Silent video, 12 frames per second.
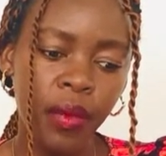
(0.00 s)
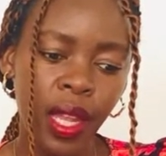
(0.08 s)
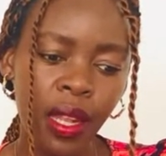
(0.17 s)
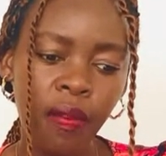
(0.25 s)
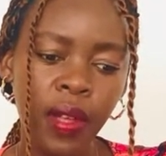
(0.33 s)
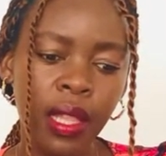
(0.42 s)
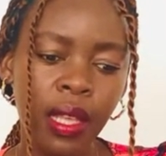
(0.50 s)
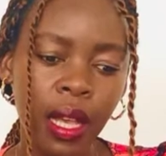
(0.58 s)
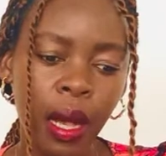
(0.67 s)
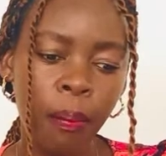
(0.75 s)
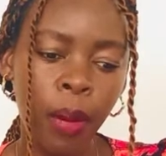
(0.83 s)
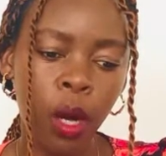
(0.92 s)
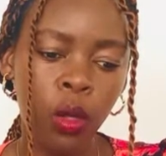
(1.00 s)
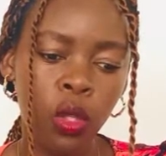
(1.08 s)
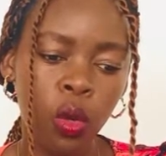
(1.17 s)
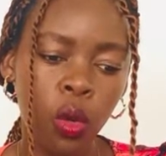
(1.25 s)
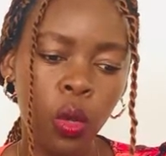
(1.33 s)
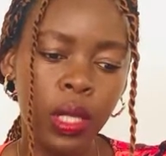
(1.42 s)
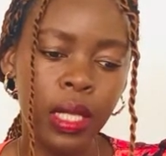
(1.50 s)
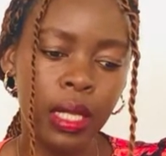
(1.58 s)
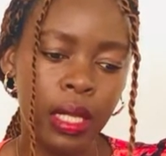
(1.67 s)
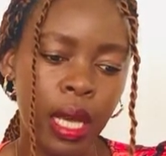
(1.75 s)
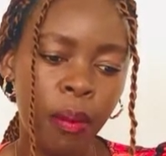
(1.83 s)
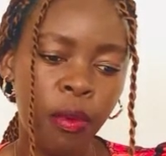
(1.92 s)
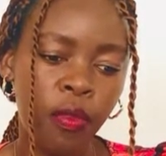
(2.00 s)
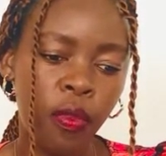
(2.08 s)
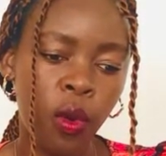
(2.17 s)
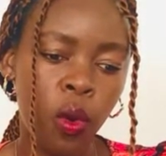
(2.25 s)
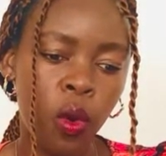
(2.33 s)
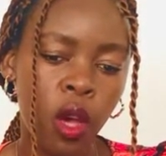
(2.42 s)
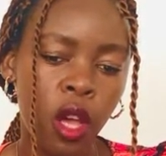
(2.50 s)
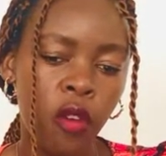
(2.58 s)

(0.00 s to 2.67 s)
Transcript: never think about or consider before